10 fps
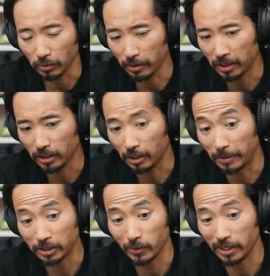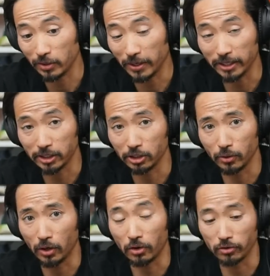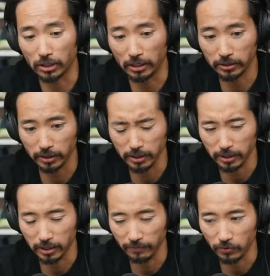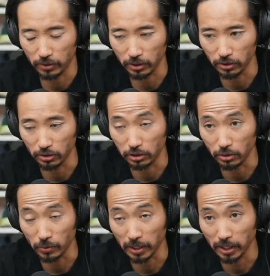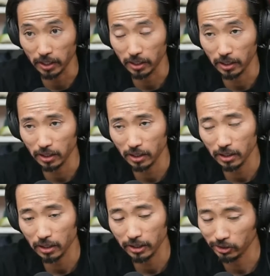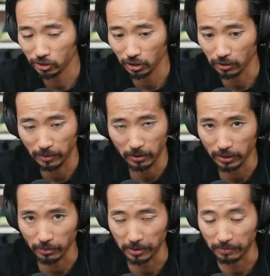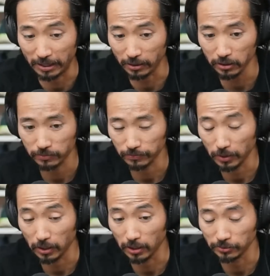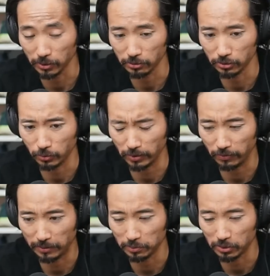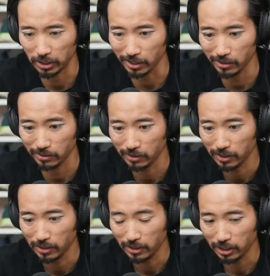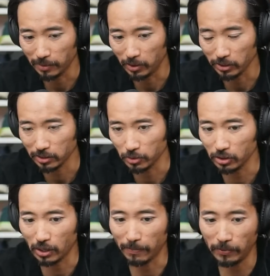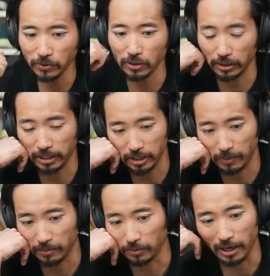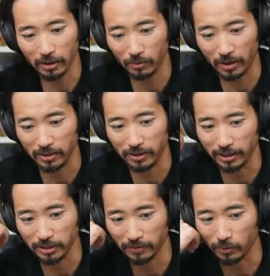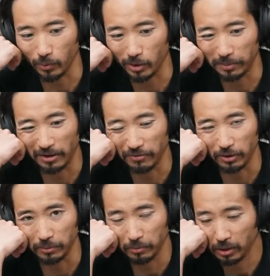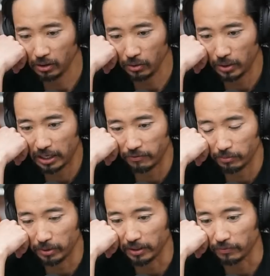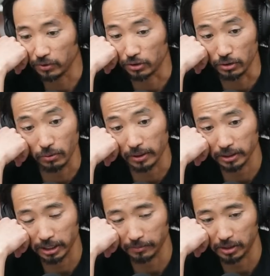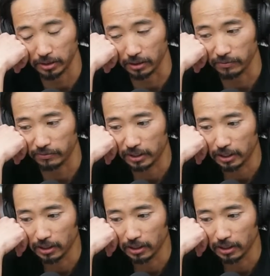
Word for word: I mean, the best way to do it is to do it horizontally, and if you can do it uh, in slow mo, that would be better. Uh, so 120 frames per second, that'd be awesome. You know, I'll post a link to people. I don't want you guys to have to worry about filming me or whatever, but if you do want to send me stuff,